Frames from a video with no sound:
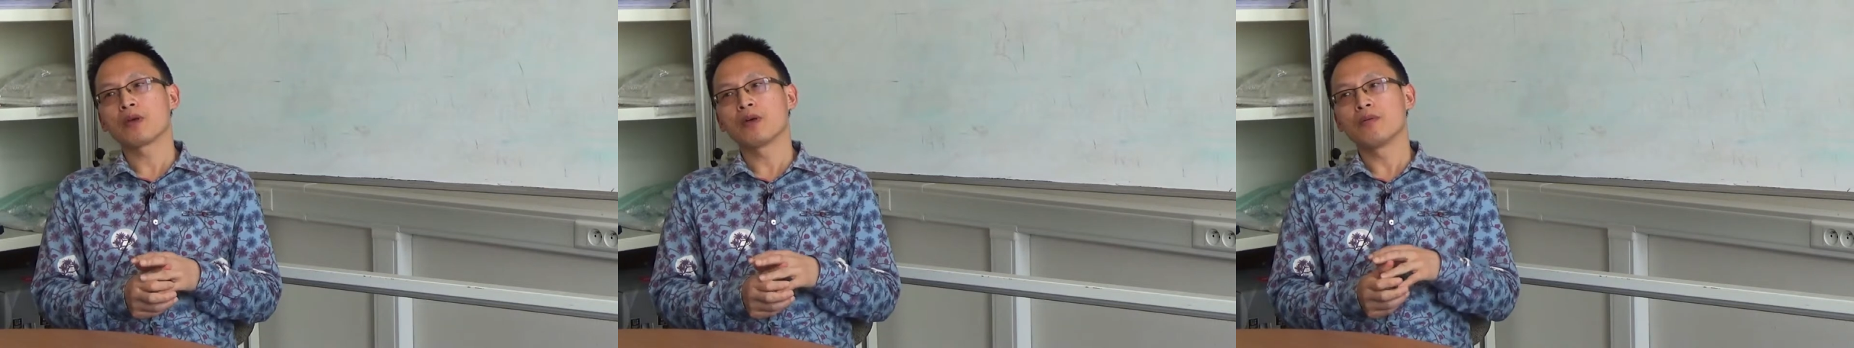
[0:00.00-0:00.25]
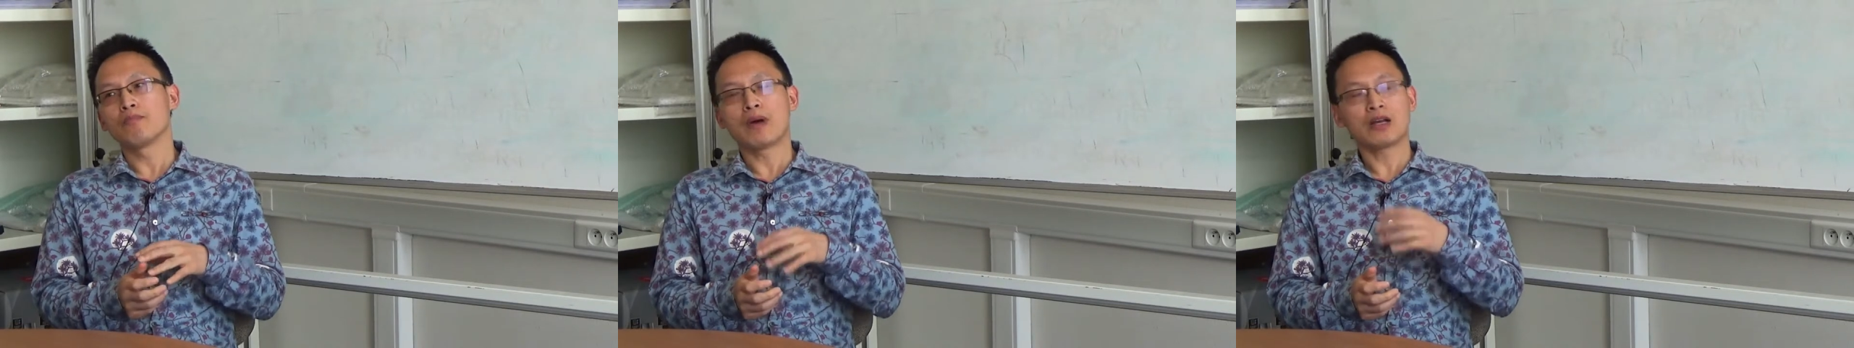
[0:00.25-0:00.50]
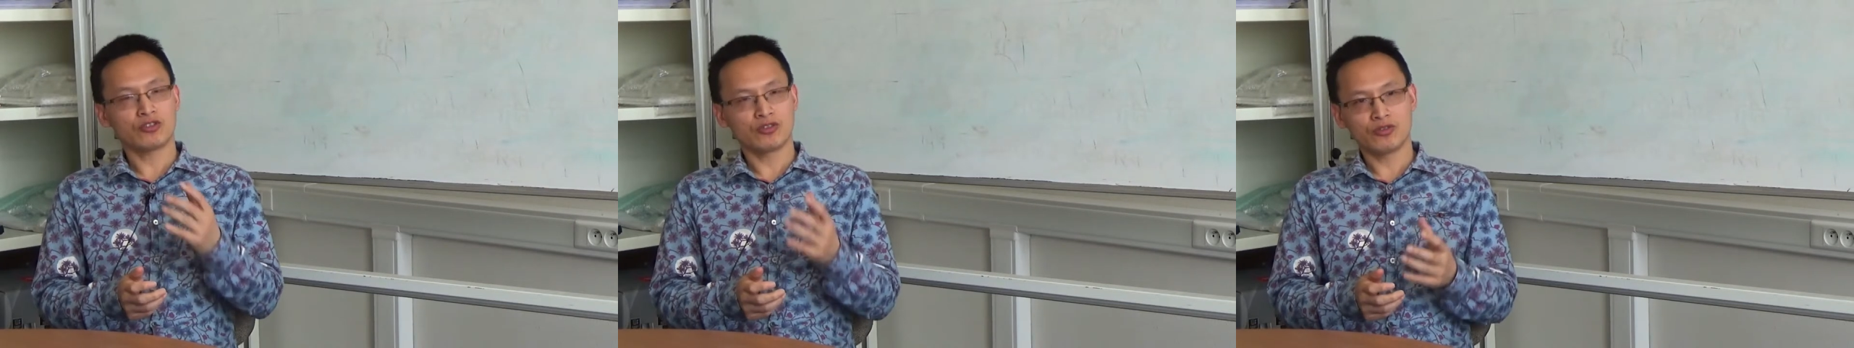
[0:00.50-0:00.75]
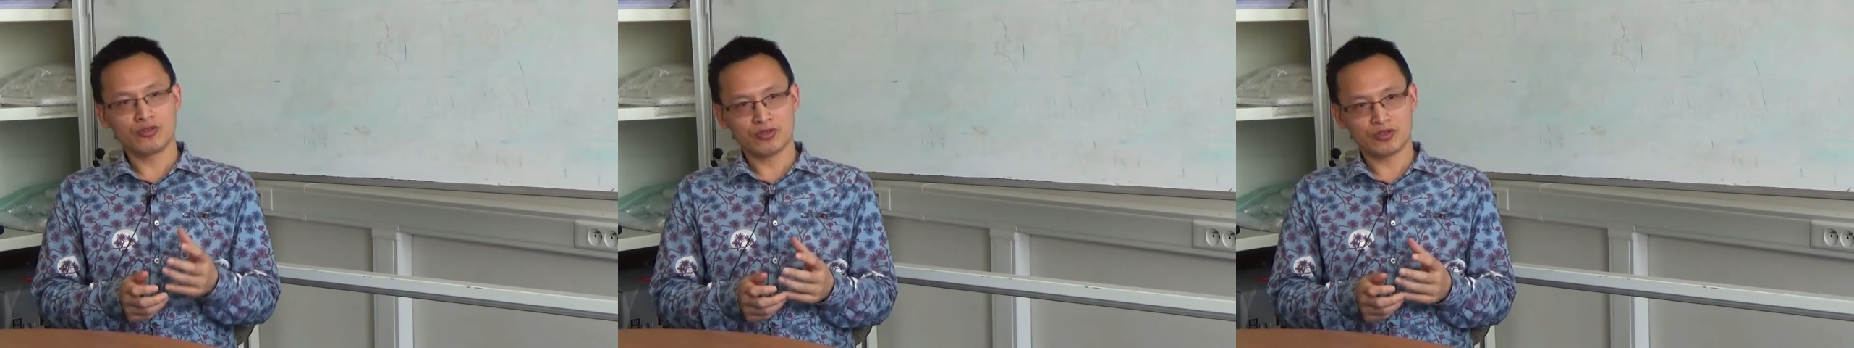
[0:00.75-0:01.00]
uh,
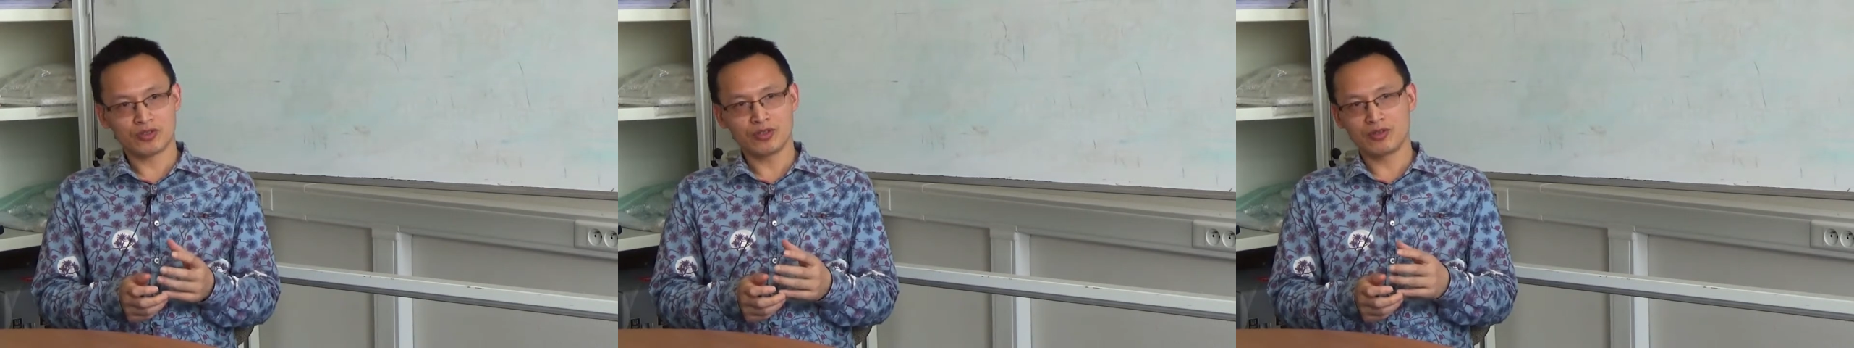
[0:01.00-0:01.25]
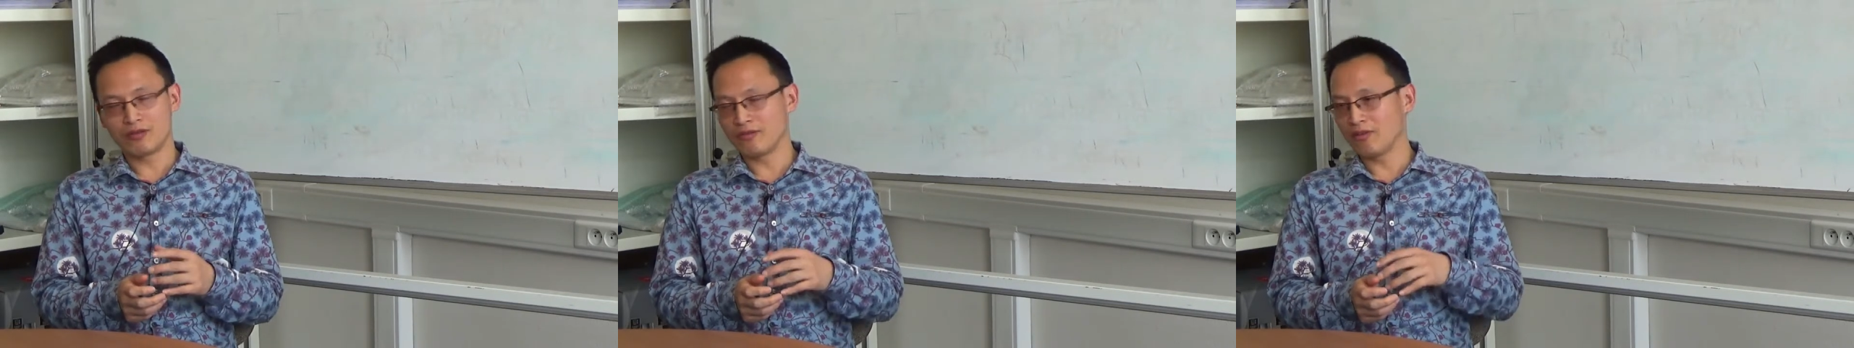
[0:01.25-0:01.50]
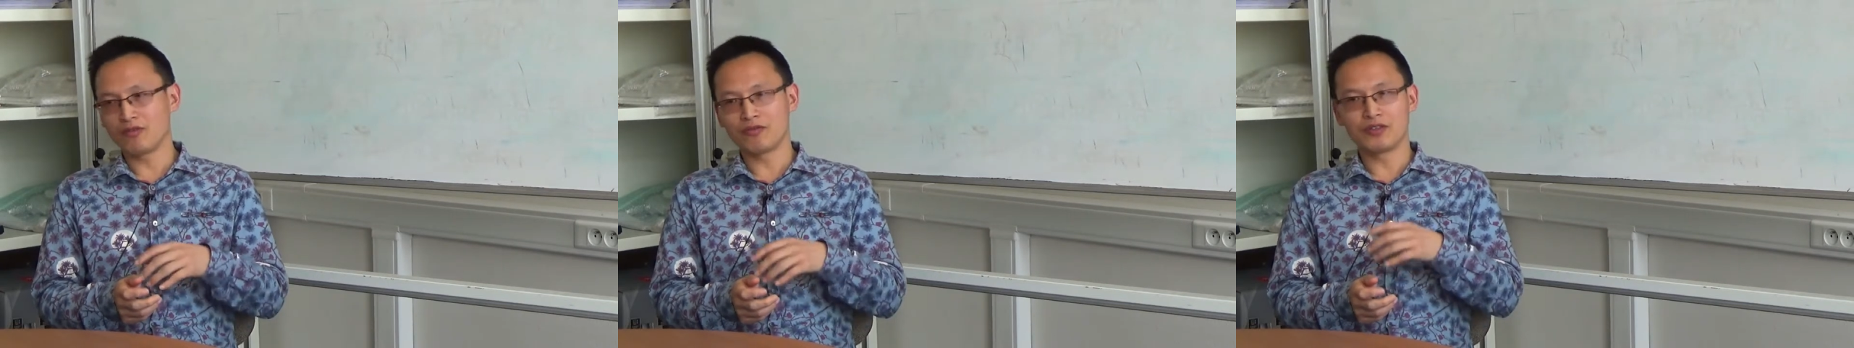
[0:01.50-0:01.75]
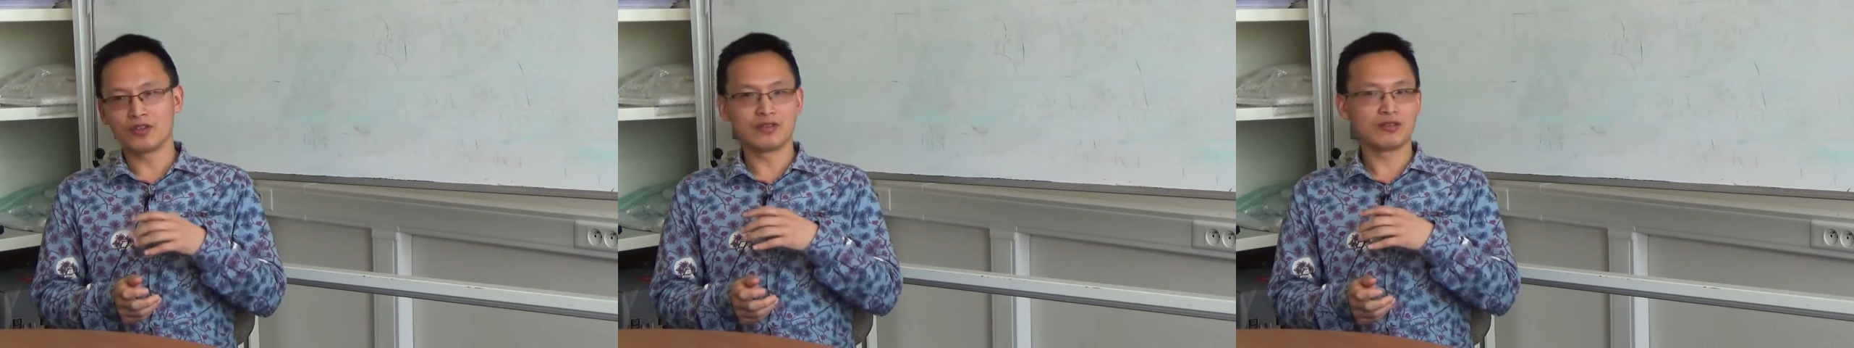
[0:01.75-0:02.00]
masters in,
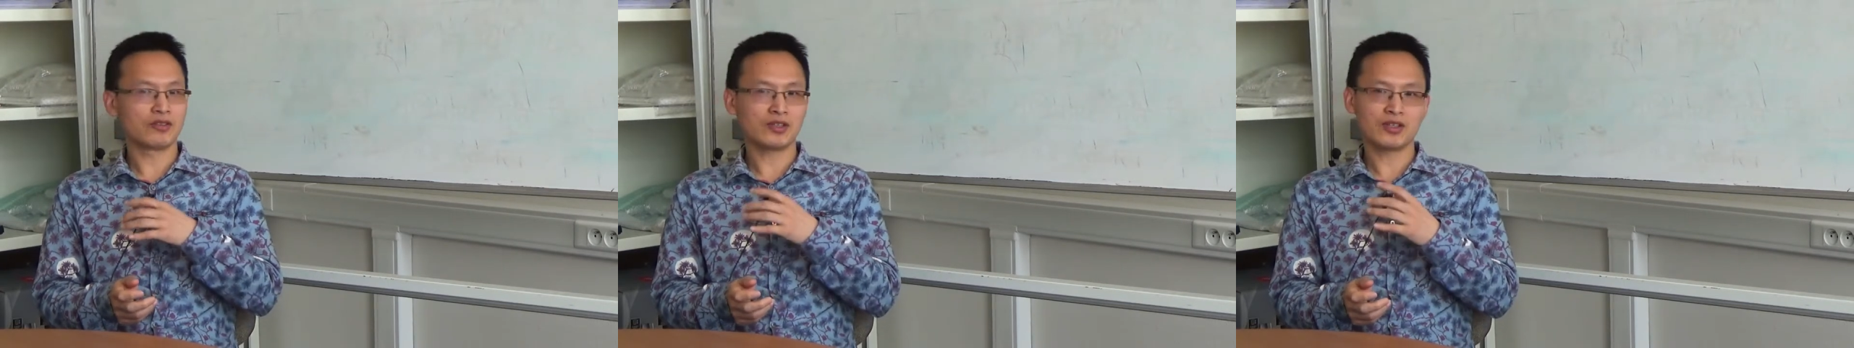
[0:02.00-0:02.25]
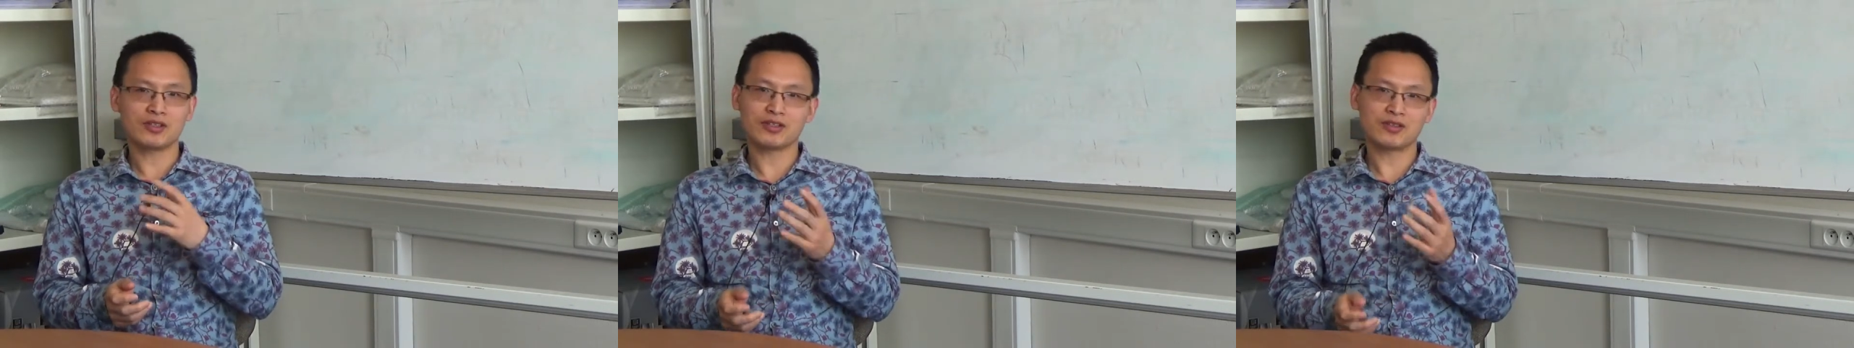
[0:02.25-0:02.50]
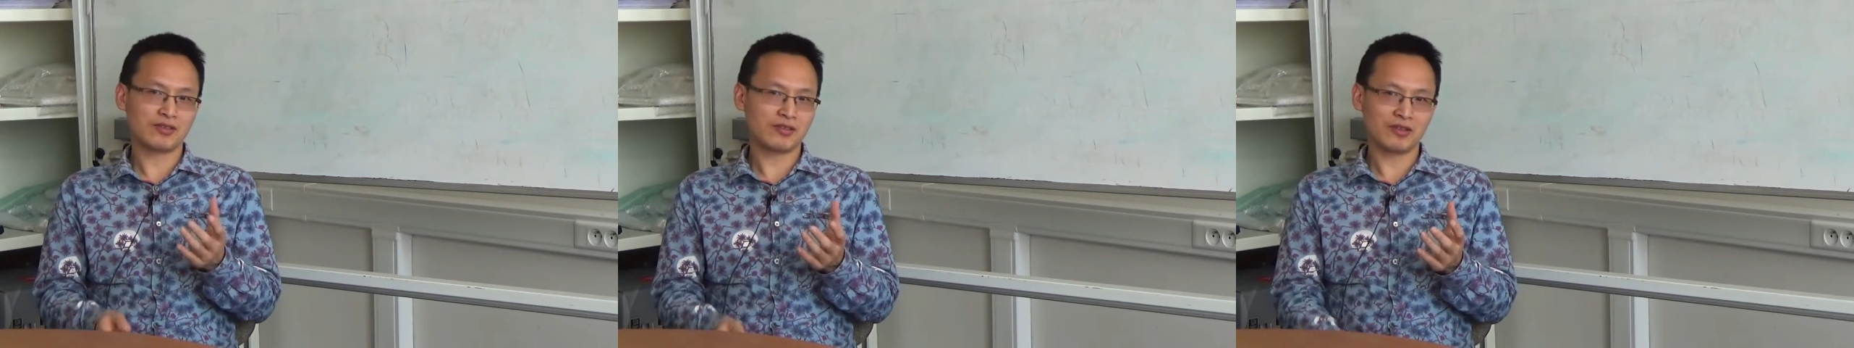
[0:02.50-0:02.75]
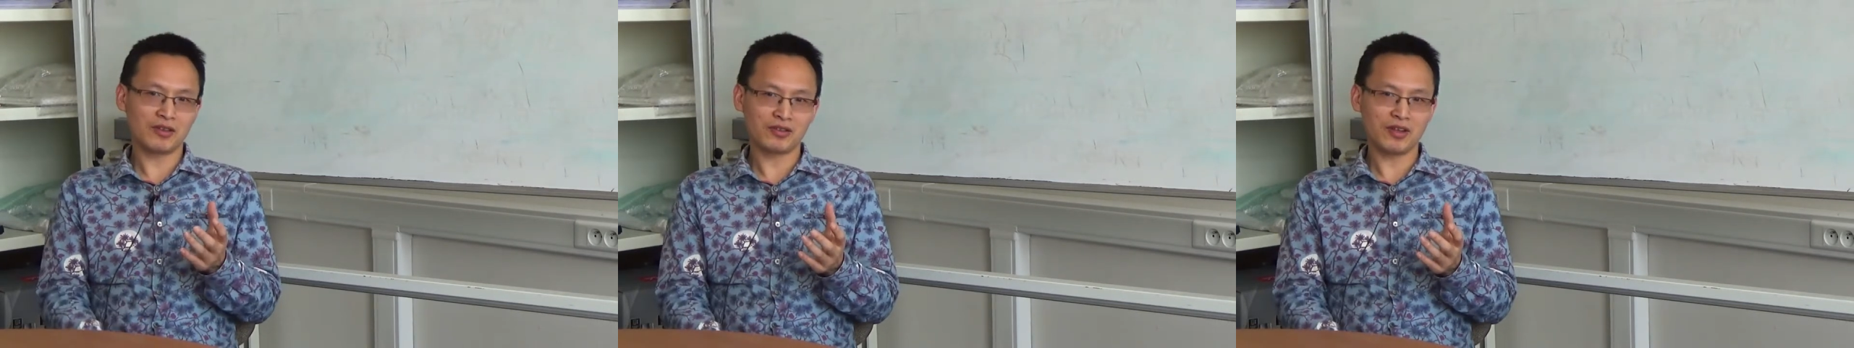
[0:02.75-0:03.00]
of the six